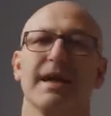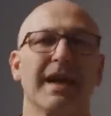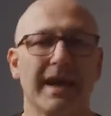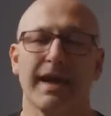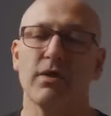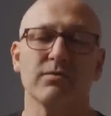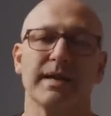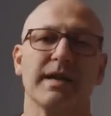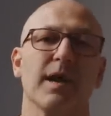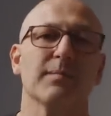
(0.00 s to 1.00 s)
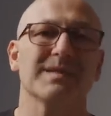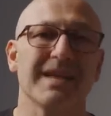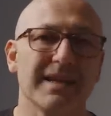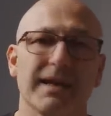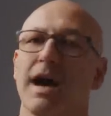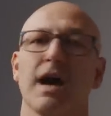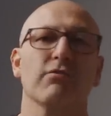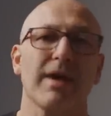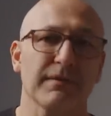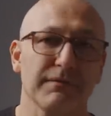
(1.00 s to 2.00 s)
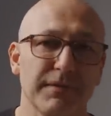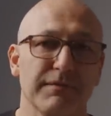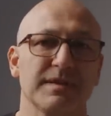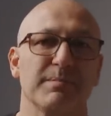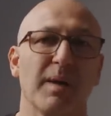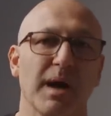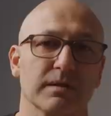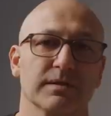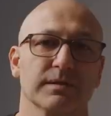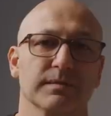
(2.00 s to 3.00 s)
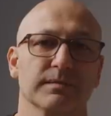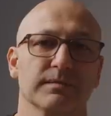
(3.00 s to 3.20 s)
It only comes in at around $50.